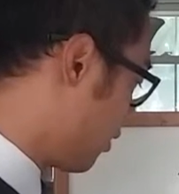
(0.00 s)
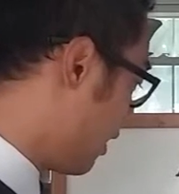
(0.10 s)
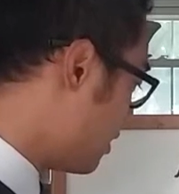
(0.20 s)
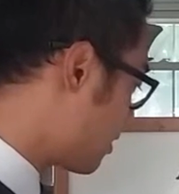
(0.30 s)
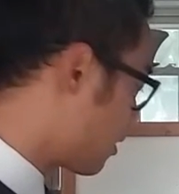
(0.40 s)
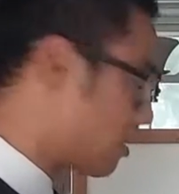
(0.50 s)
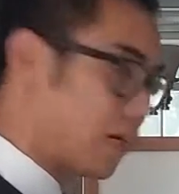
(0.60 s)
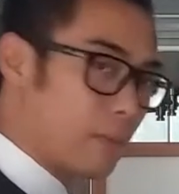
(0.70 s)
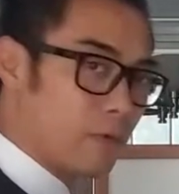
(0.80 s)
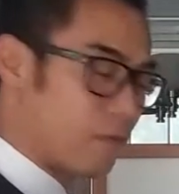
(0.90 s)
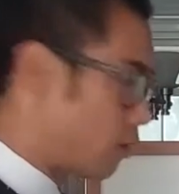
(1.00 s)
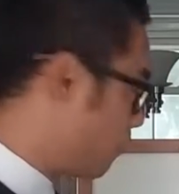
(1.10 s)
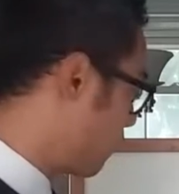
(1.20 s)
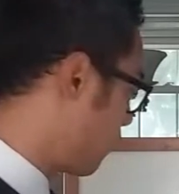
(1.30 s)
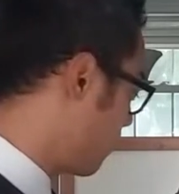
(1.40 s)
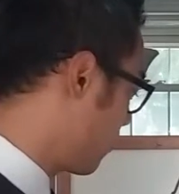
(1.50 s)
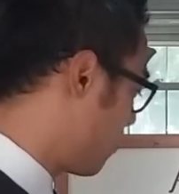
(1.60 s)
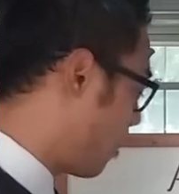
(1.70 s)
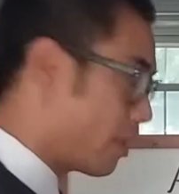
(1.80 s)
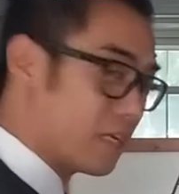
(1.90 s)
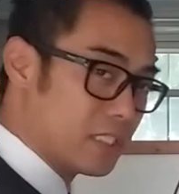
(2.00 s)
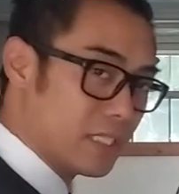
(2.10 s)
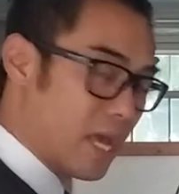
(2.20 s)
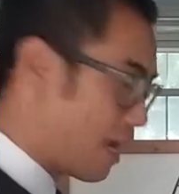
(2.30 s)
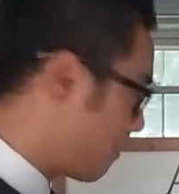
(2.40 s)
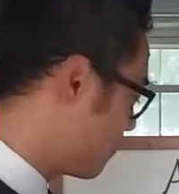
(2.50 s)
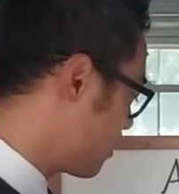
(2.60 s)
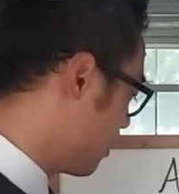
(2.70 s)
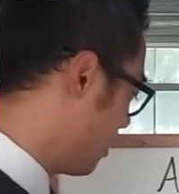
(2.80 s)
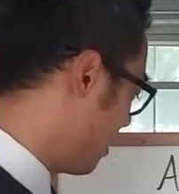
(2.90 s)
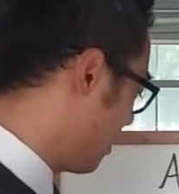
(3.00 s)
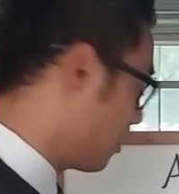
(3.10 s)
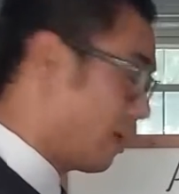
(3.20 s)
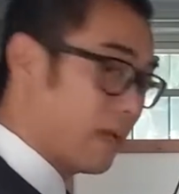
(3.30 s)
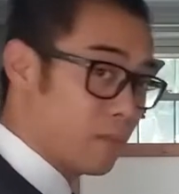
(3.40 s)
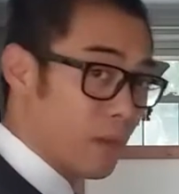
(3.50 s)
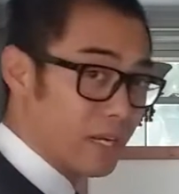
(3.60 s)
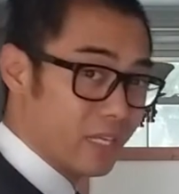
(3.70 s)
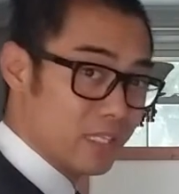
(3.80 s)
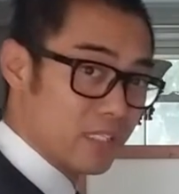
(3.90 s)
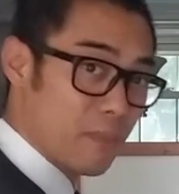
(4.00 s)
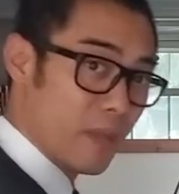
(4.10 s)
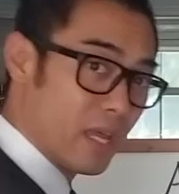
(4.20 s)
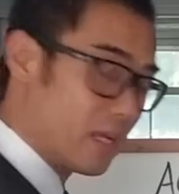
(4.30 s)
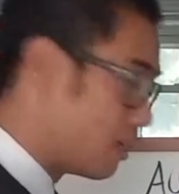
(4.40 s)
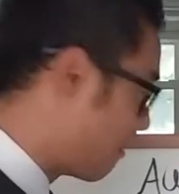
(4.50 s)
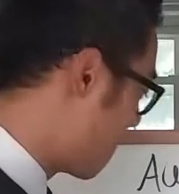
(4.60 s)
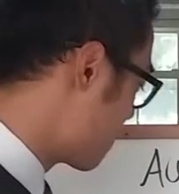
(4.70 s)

that's coming from the body that she has, and my needs as a man.